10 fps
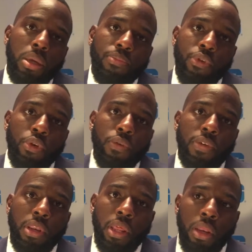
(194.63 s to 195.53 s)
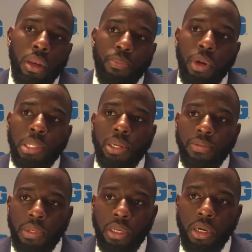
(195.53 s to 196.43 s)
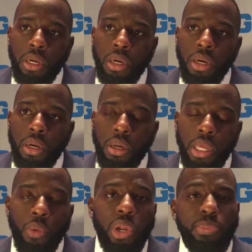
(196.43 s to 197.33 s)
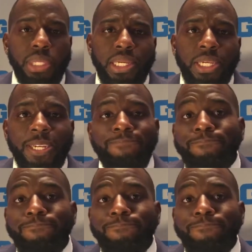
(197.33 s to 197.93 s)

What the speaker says: improve and put ourselves in a winning position.